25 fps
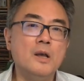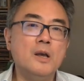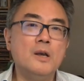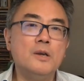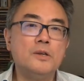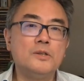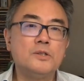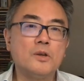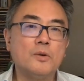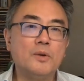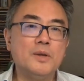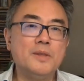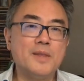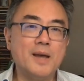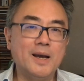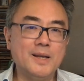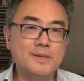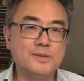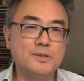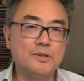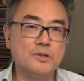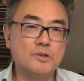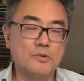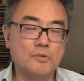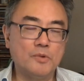So in that
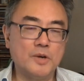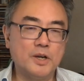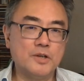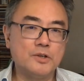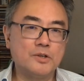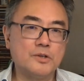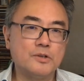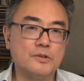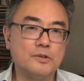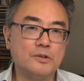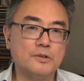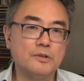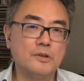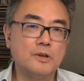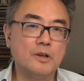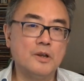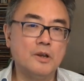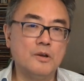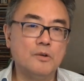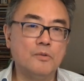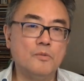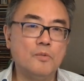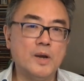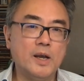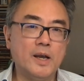situation
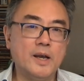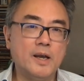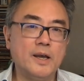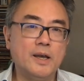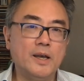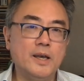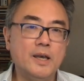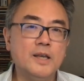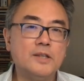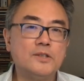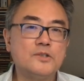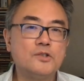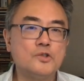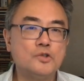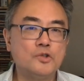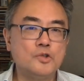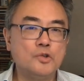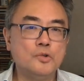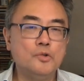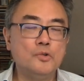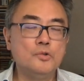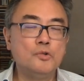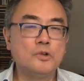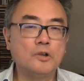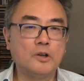where it's
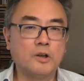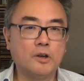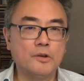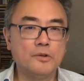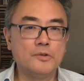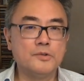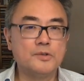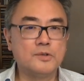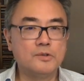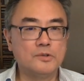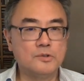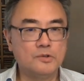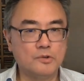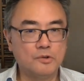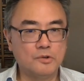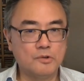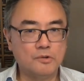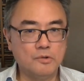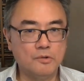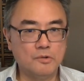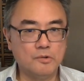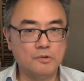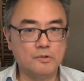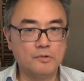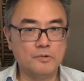too close to
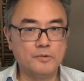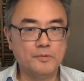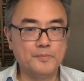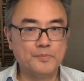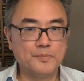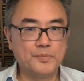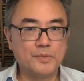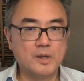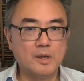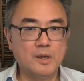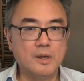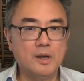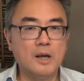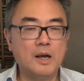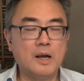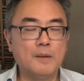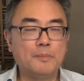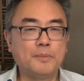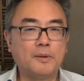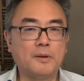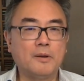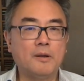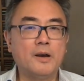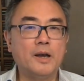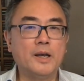call,
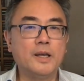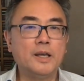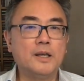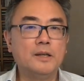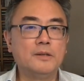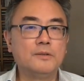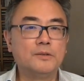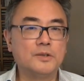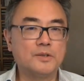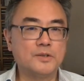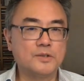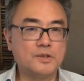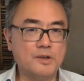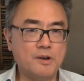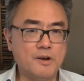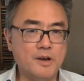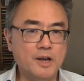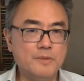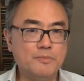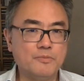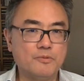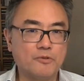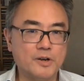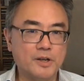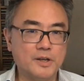applying the
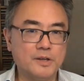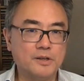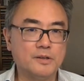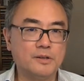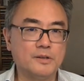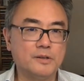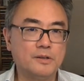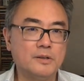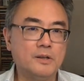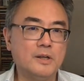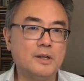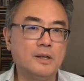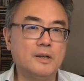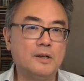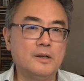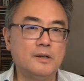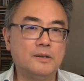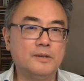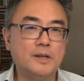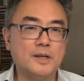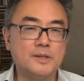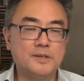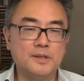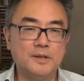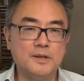tiebreaker
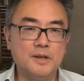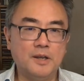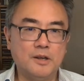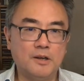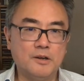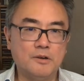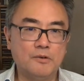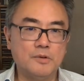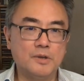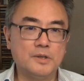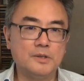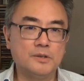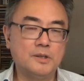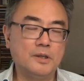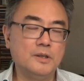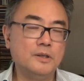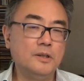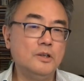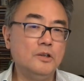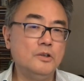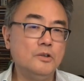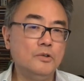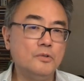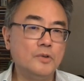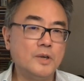that's inherent in
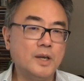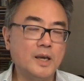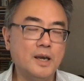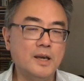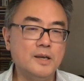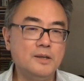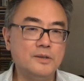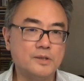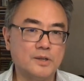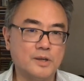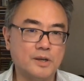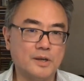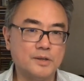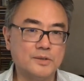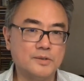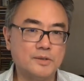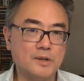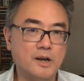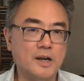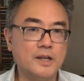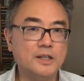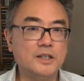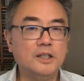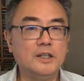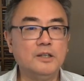the UK test,
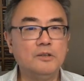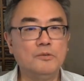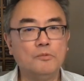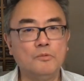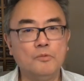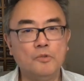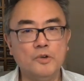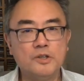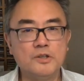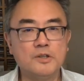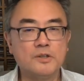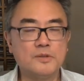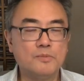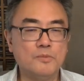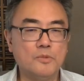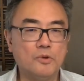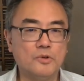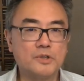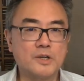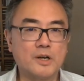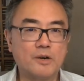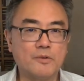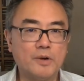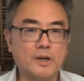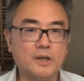i.e., which is most
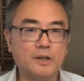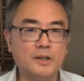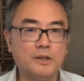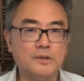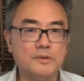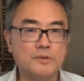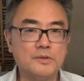directly